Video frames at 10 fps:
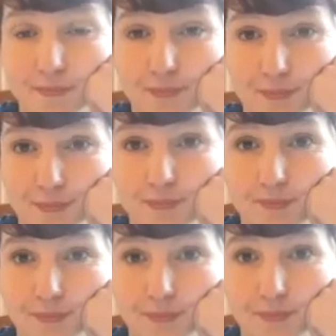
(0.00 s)

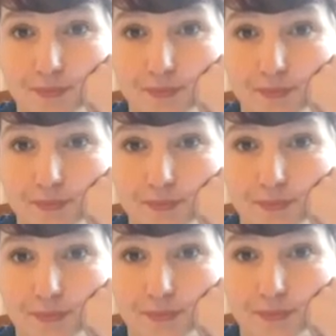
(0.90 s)

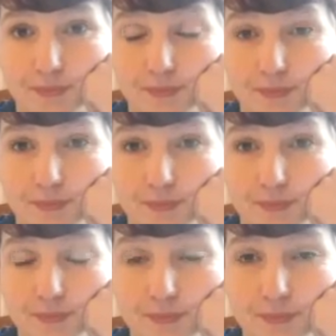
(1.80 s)

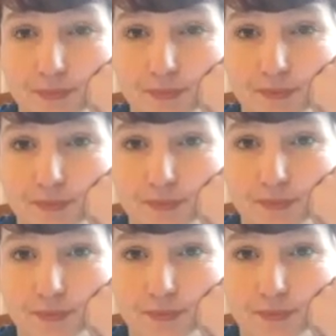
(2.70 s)

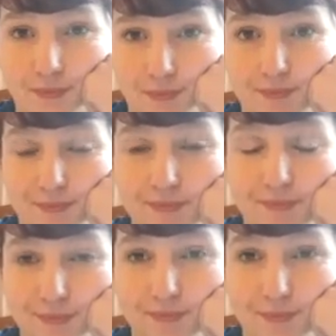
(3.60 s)

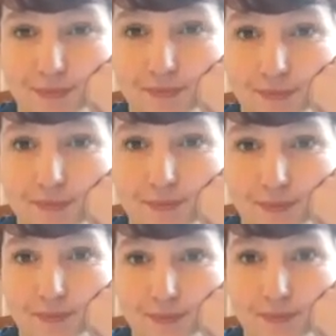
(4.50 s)

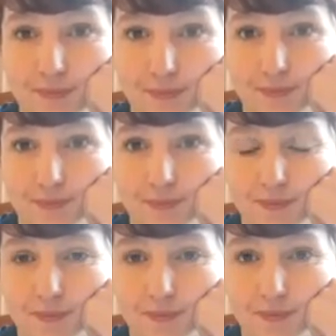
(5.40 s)

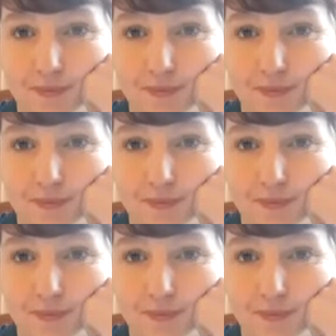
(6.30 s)
[no speech]